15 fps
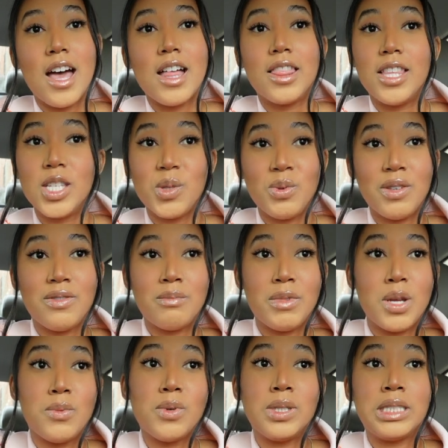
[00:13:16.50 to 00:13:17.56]
this week for
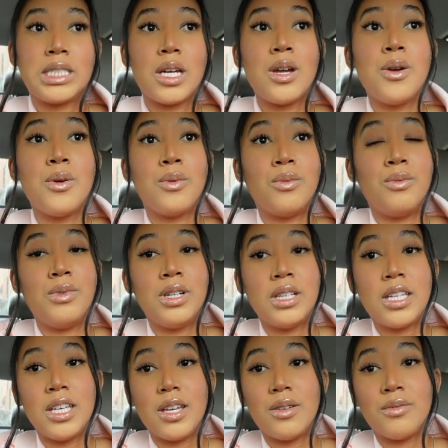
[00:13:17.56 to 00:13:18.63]
me was
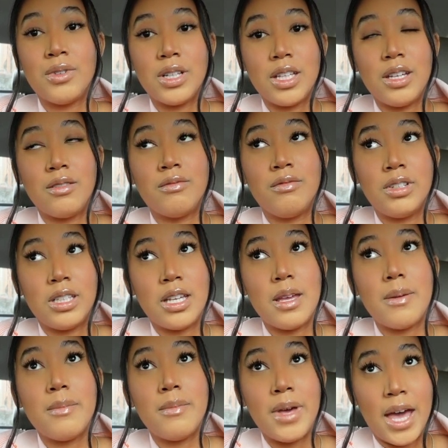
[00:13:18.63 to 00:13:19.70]
really really
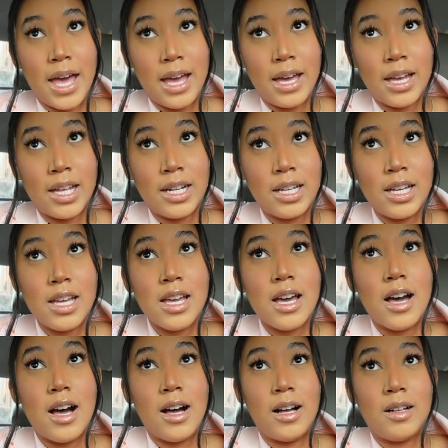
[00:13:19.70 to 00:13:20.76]
really bad
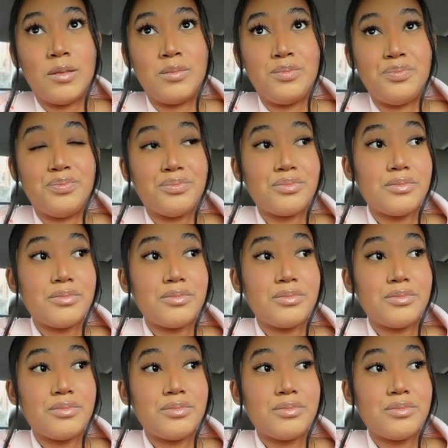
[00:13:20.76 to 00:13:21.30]
um,